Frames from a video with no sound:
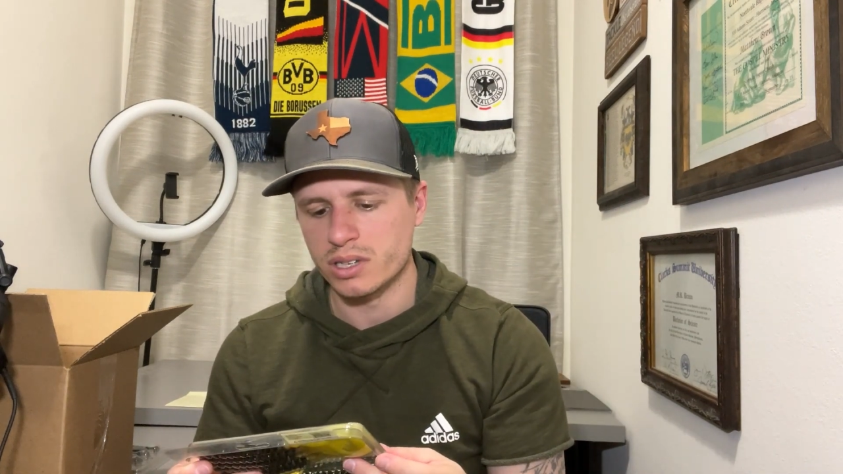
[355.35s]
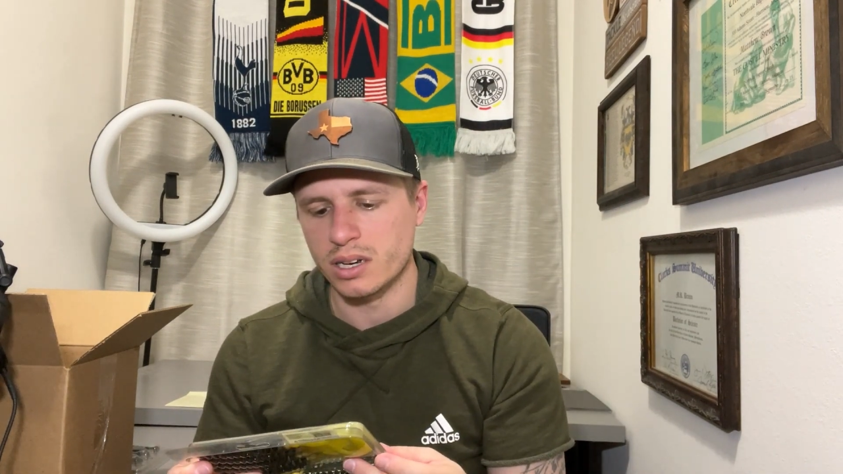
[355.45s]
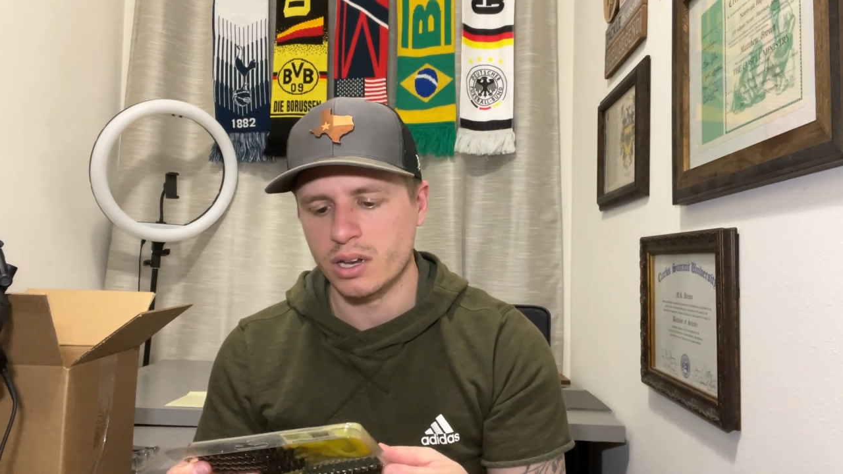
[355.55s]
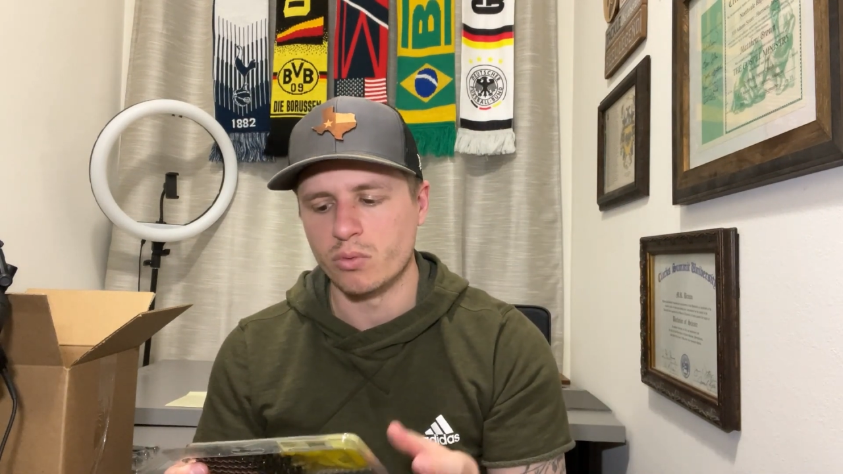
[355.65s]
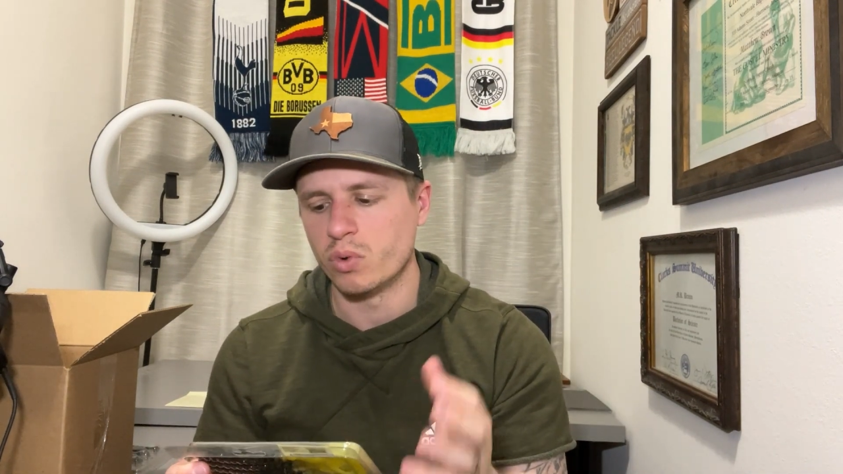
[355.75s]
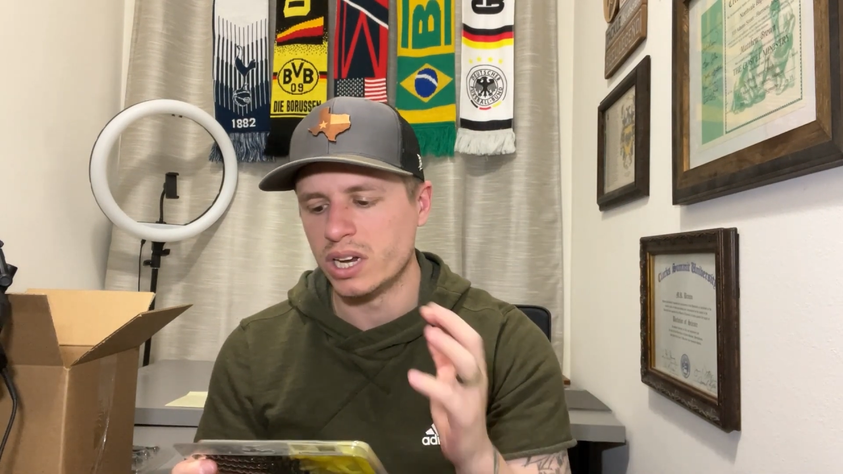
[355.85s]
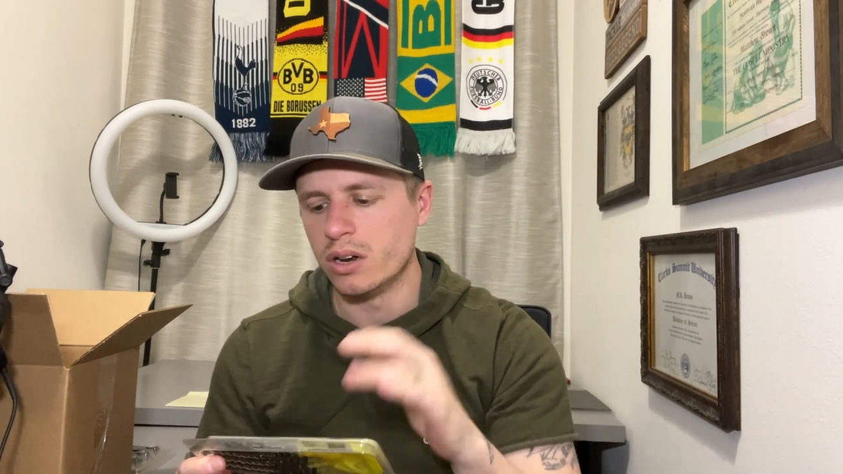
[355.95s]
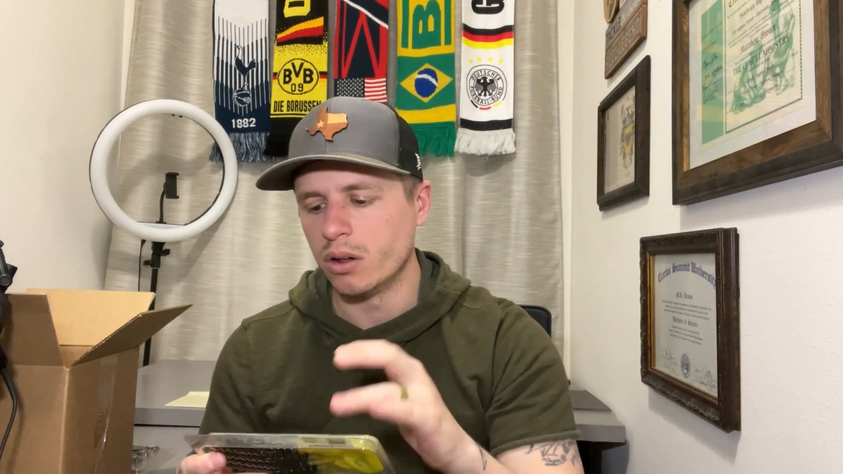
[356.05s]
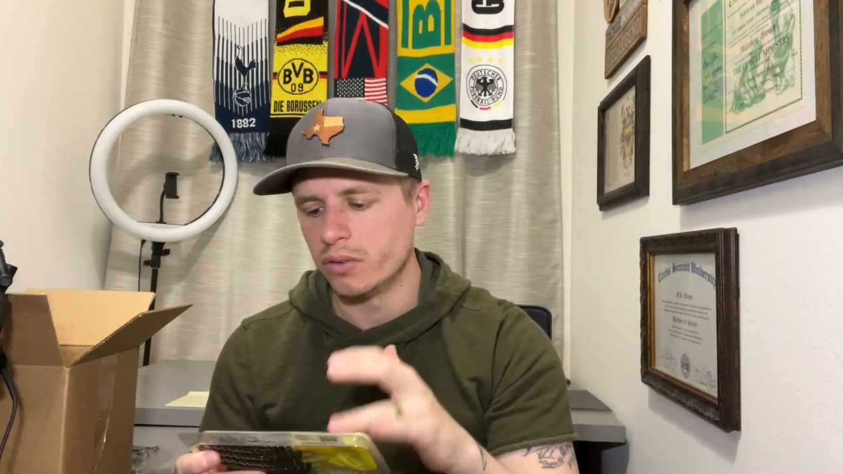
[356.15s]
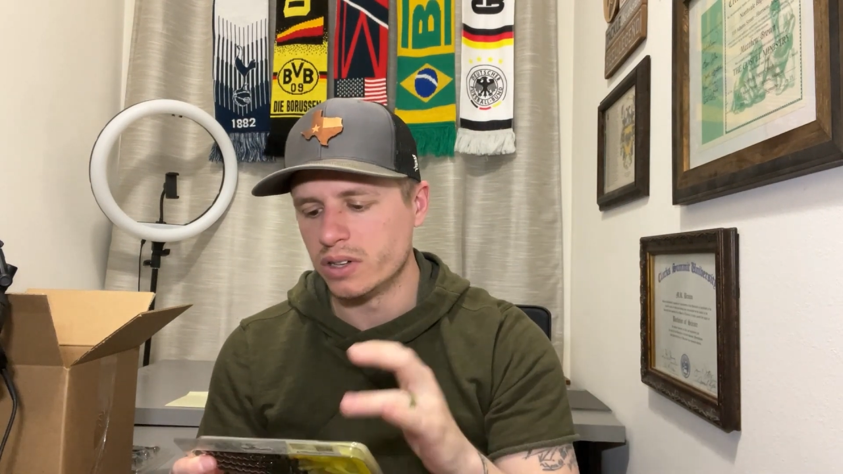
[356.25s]
and read
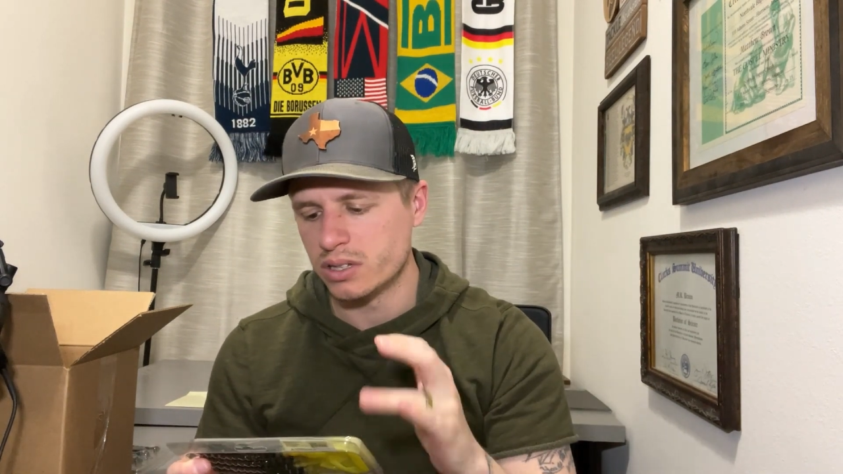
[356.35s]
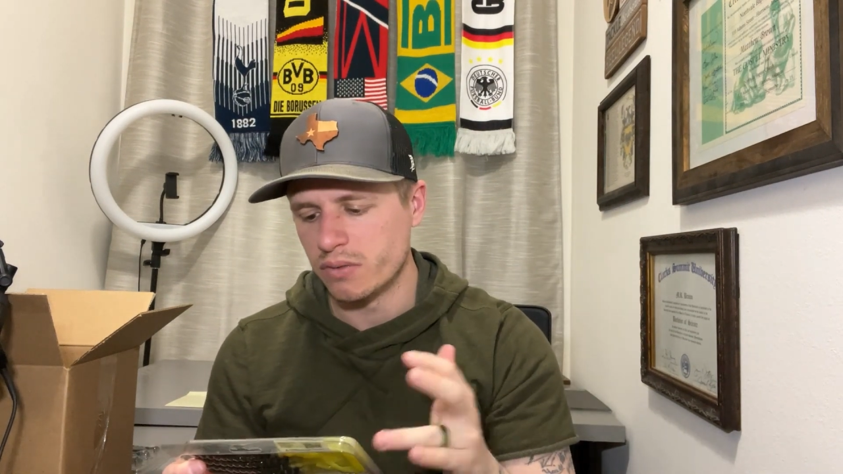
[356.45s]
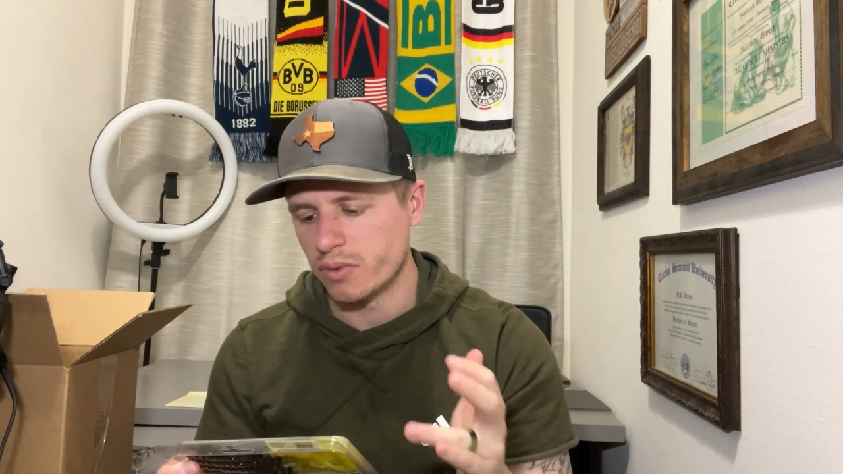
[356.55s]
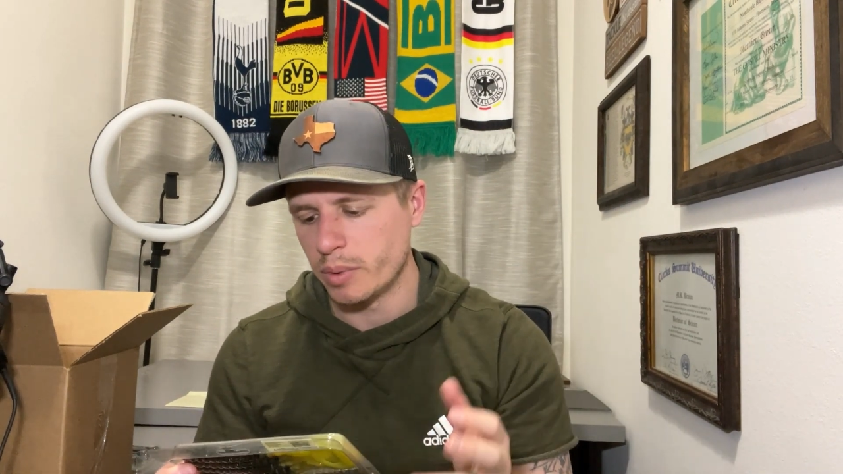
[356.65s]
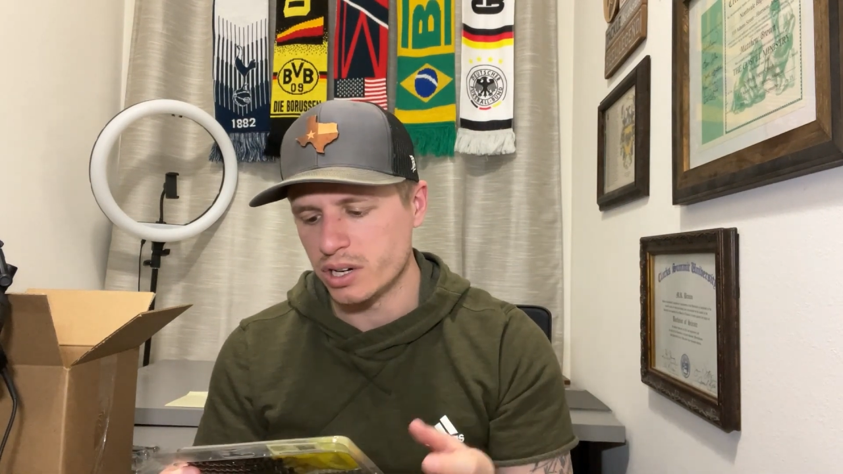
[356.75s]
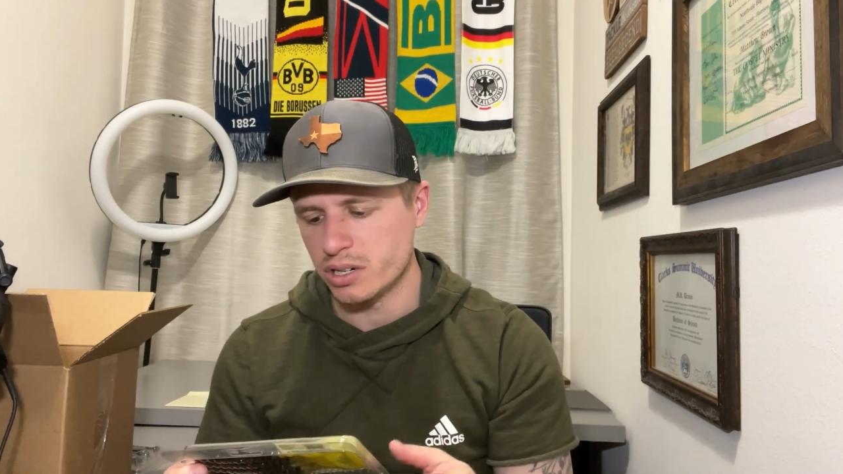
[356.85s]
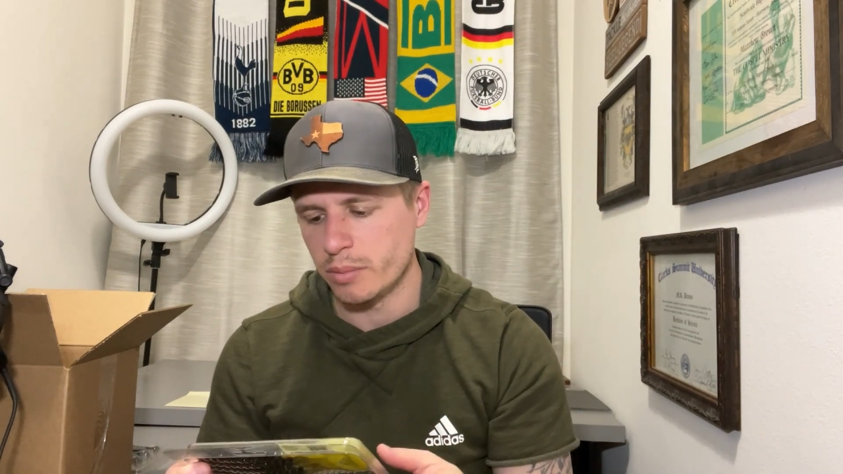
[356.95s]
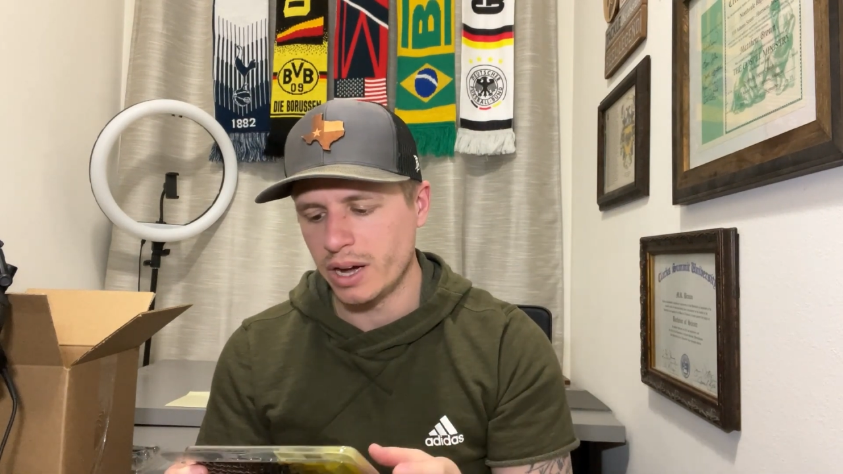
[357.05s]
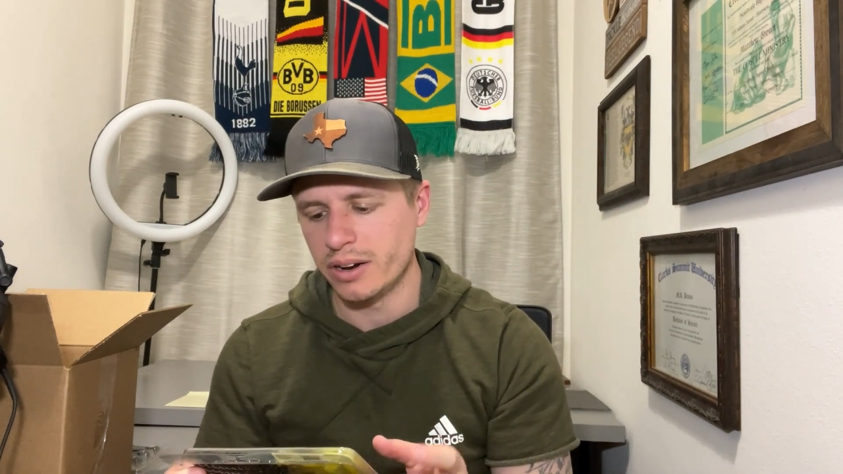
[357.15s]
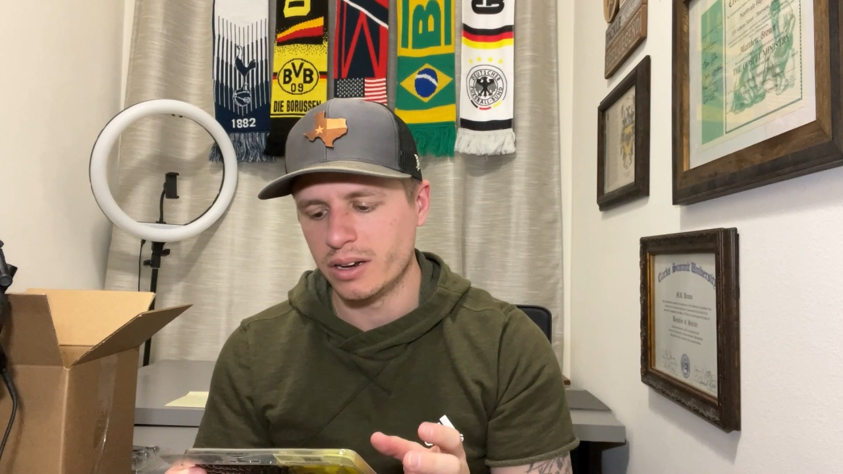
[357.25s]
all of this information
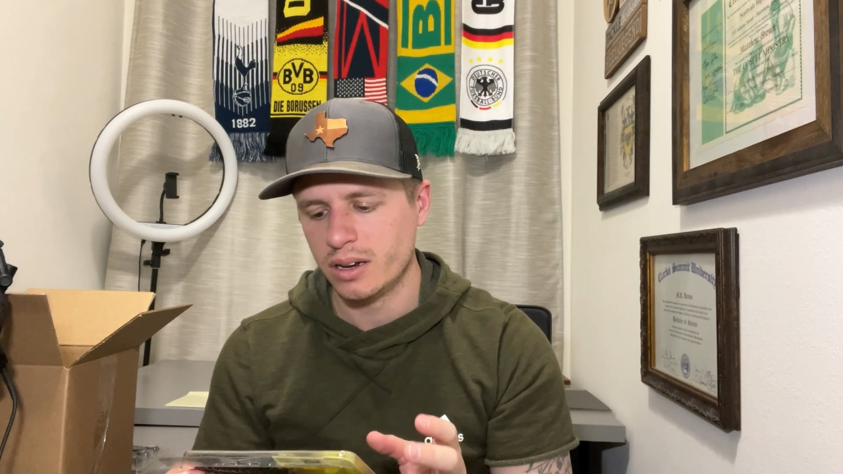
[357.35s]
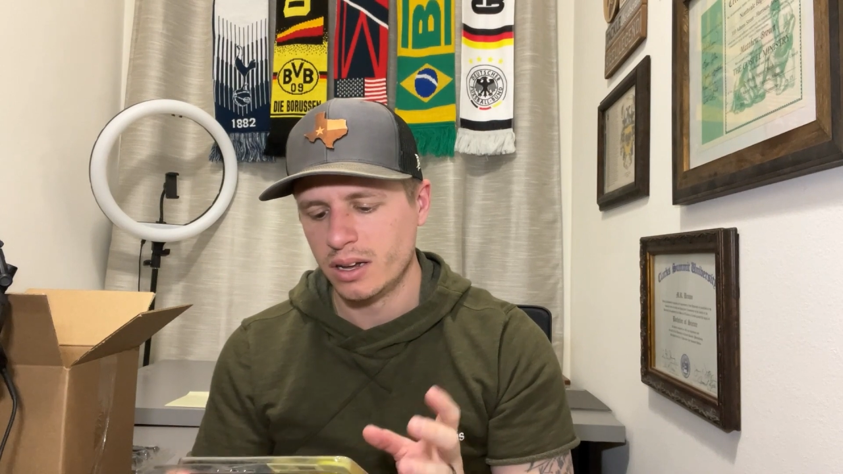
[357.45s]
about it.